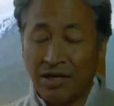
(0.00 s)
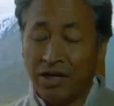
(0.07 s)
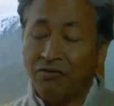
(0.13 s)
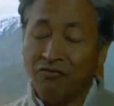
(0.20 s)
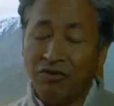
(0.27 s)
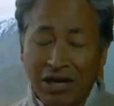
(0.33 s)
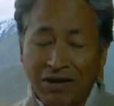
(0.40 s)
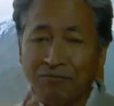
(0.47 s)

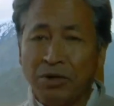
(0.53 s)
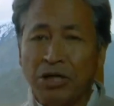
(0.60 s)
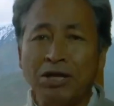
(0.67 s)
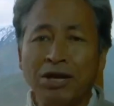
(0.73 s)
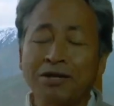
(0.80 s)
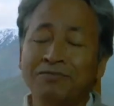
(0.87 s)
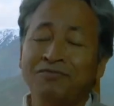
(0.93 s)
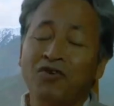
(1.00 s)
We have been
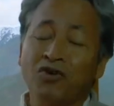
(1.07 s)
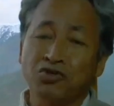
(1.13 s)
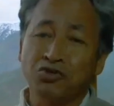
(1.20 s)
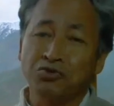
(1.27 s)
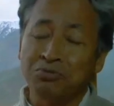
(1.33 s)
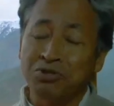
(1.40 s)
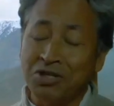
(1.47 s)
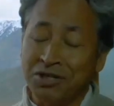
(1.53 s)

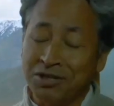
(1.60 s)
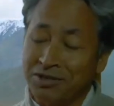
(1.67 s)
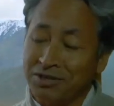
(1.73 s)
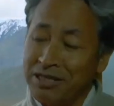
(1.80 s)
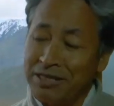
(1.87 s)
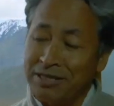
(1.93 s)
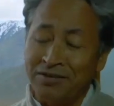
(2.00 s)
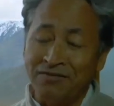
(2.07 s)
unfortunate
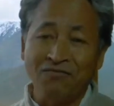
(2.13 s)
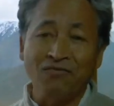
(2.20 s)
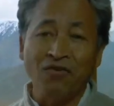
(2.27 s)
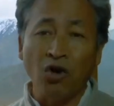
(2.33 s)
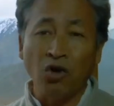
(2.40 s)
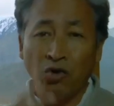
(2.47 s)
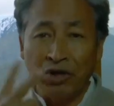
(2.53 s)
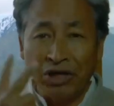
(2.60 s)
in
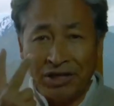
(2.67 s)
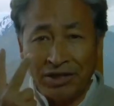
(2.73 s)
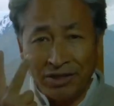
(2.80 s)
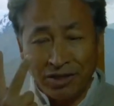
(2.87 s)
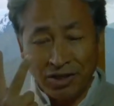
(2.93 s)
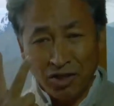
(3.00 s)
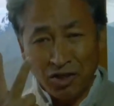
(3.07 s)
following